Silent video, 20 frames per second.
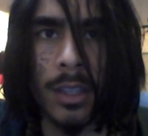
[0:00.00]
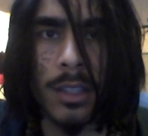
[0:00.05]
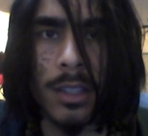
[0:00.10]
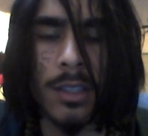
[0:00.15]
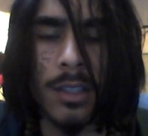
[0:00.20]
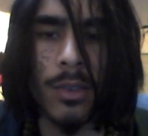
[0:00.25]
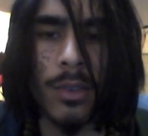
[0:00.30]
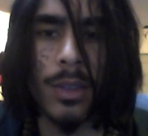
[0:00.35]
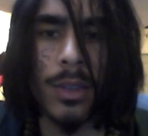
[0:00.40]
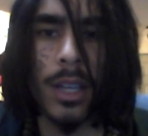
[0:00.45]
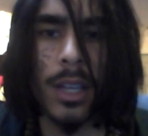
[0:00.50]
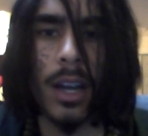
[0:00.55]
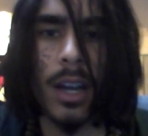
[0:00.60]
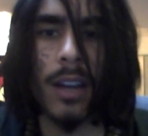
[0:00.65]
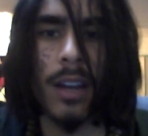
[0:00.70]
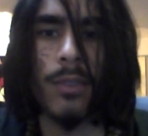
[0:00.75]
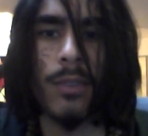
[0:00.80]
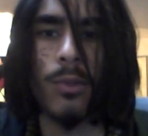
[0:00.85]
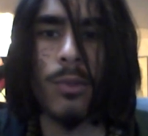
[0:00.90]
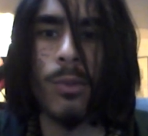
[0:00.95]
So
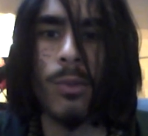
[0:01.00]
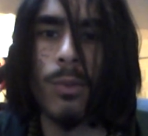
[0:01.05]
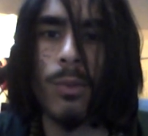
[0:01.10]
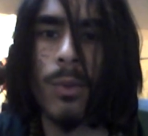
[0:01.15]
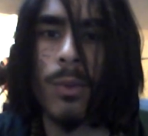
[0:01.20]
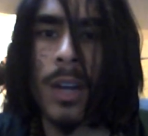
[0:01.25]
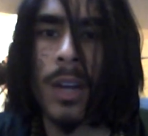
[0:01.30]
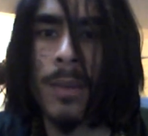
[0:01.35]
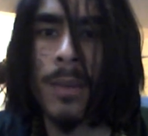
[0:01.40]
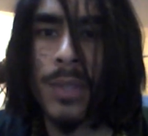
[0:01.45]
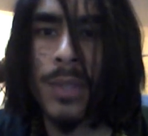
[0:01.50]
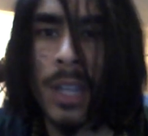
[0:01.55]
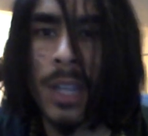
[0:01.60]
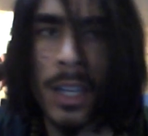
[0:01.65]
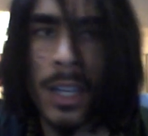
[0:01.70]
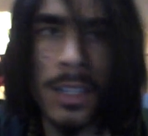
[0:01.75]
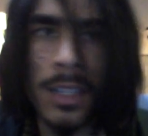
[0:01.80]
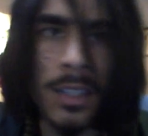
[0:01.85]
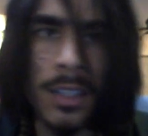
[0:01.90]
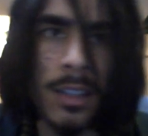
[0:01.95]
what I'm
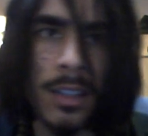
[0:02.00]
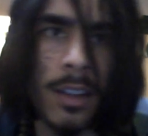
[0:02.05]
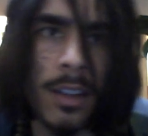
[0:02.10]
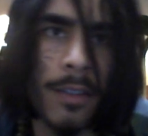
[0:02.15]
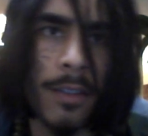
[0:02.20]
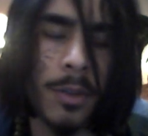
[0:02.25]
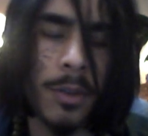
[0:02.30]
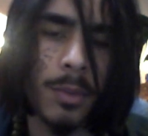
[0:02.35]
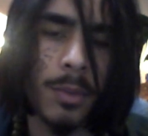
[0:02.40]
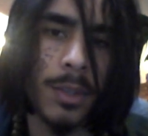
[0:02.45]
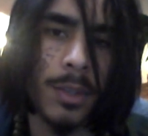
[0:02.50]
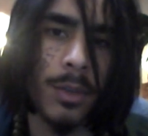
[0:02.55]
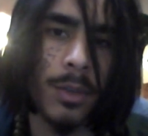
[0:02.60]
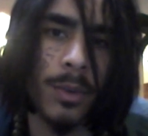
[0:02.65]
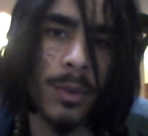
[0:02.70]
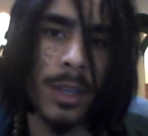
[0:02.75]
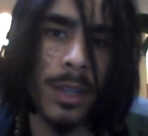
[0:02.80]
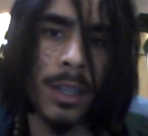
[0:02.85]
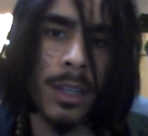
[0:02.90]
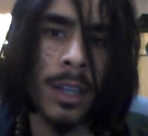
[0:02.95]
saying is, there's a difference
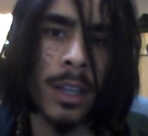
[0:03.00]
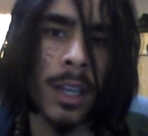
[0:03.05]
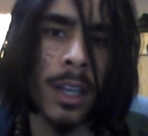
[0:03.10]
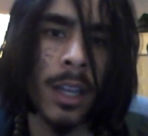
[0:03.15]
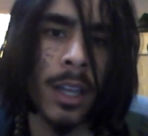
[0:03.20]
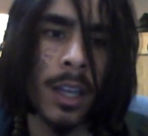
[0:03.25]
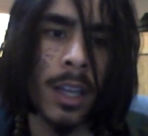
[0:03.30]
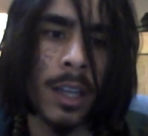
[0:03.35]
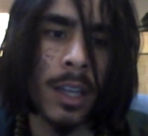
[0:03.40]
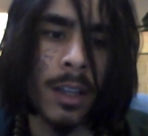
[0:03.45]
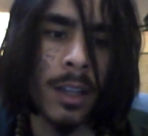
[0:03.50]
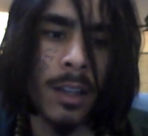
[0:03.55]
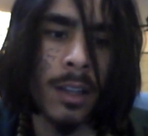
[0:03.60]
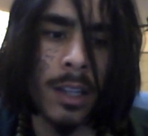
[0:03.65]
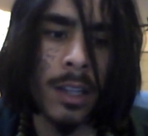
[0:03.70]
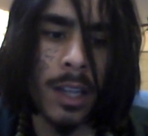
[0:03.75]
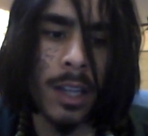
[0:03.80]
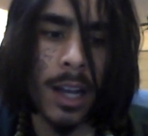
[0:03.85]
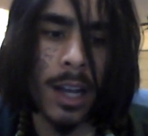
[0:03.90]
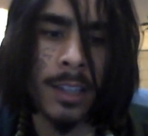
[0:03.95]
between
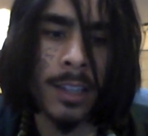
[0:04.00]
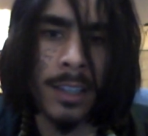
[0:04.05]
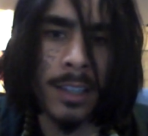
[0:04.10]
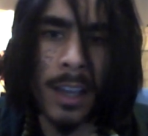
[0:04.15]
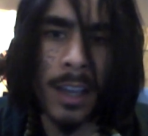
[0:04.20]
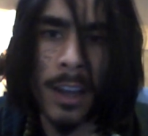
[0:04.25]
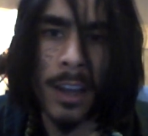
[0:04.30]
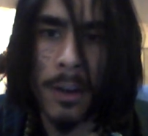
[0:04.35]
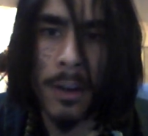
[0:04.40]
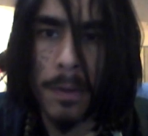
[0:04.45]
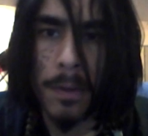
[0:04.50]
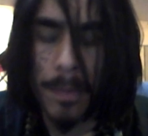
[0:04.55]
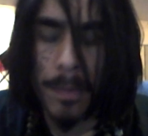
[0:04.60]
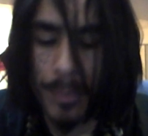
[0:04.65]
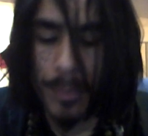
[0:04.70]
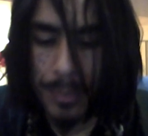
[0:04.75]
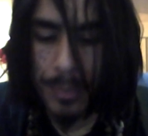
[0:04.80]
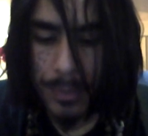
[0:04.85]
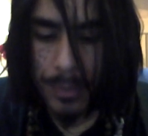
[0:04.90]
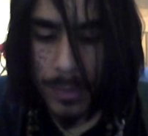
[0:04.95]
a skater
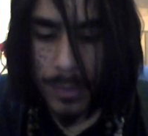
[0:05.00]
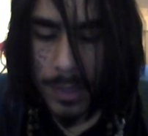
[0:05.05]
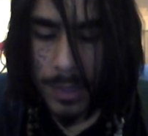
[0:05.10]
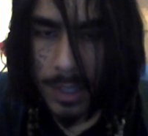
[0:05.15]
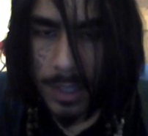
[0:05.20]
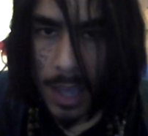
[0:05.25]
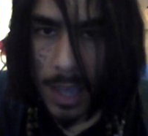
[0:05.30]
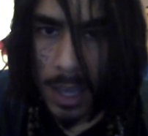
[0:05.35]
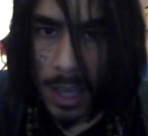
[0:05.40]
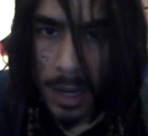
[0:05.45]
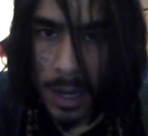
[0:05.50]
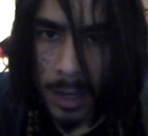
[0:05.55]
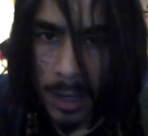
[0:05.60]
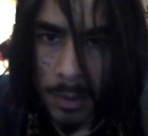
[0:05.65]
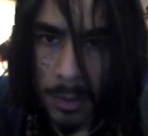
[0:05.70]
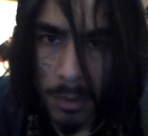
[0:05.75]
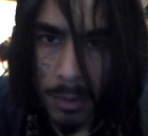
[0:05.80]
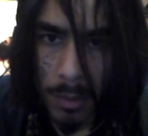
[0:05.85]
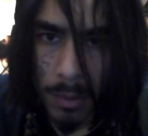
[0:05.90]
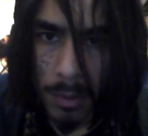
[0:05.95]

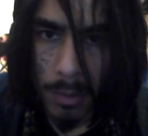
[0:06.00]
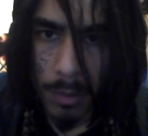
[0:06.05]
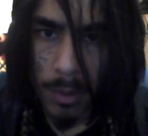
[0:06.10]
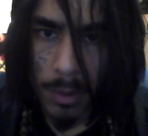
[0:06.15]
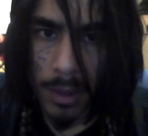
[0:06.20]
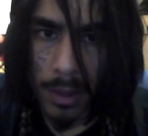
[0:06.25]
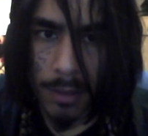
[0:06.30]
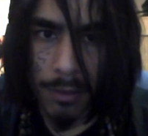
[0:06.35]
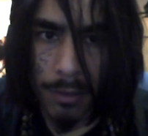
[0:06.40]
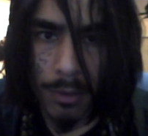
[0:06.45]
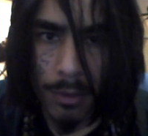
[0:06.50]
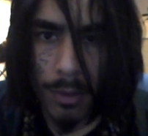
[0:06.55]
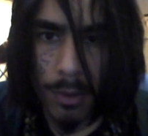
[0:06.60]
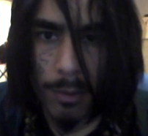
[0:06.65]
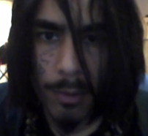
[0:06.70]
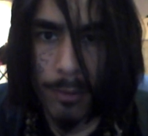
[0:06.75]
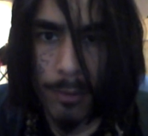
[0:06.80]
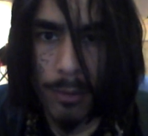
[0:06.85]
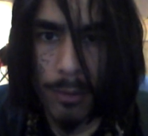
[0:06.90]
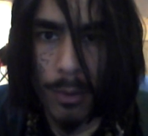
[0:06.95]
skating with
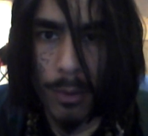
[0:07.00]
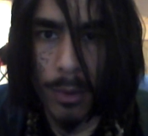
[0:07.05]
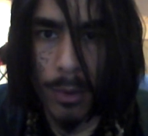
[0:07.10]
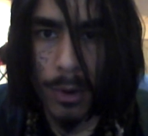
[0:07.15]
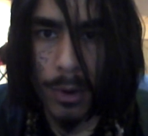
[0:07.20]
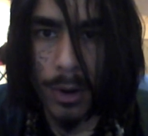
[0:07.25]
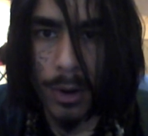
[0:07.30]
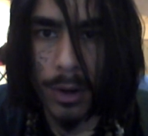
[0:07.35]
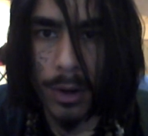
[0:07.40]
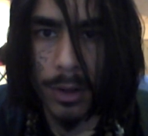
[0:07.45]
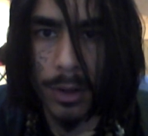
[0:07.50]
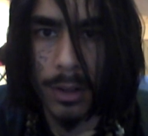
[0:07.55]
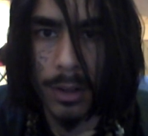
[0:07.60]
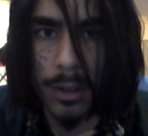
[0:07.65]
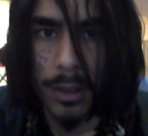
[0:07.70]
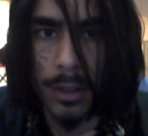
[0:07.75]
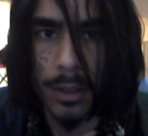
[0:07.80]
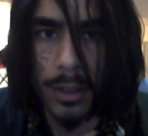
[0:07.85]
four